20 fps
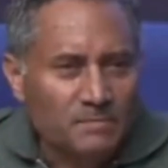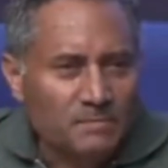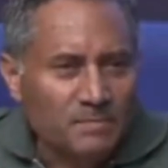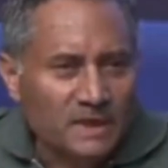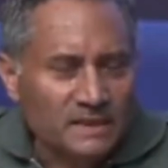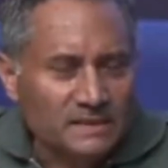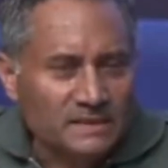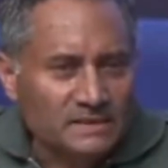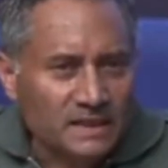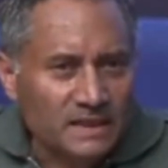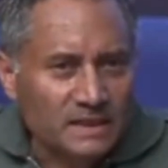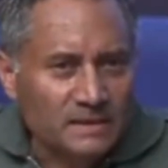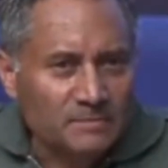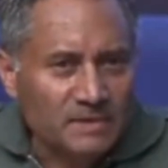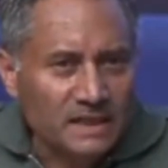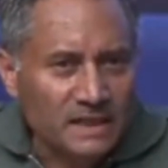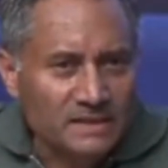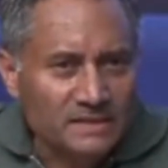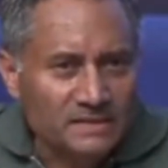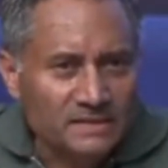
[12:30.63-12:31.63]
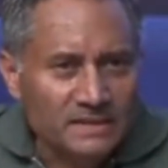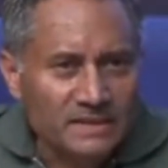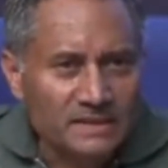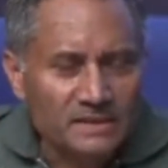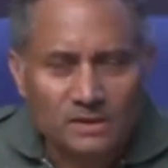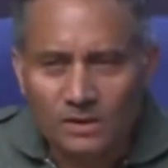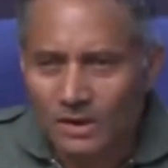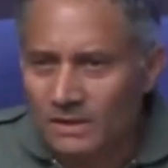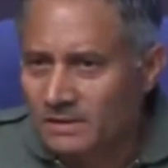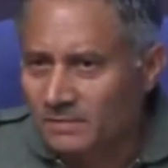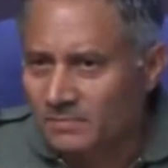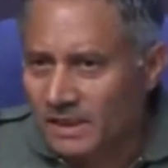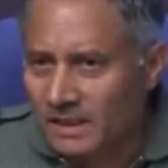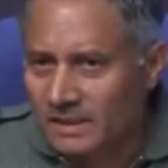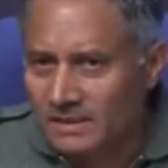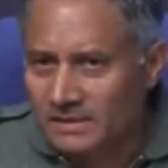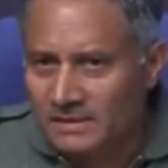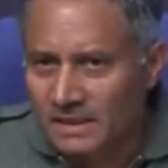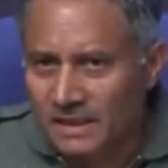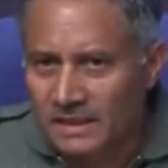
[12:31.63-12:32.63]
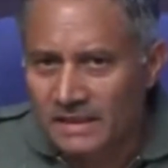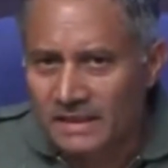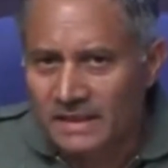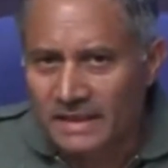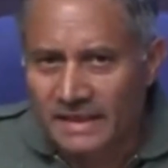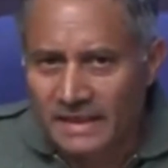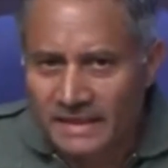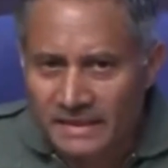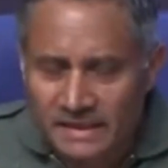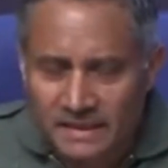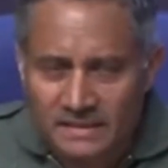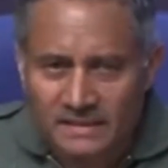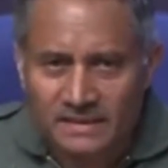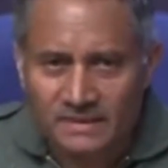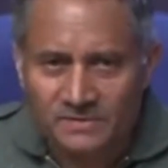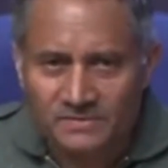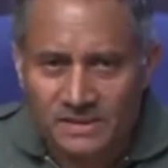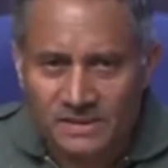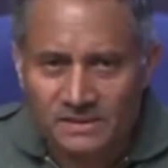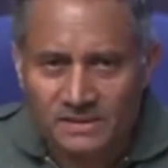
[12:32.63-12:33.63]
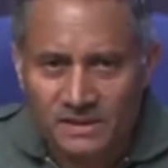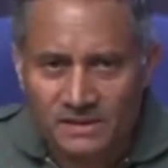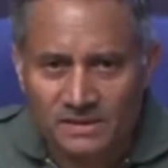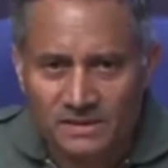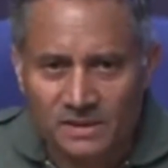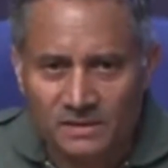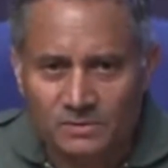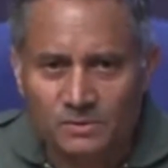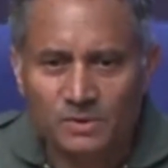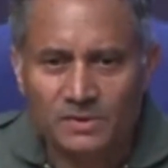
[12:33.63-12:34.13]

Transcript: Pakistani military, not the Pakistani any other infrastructure.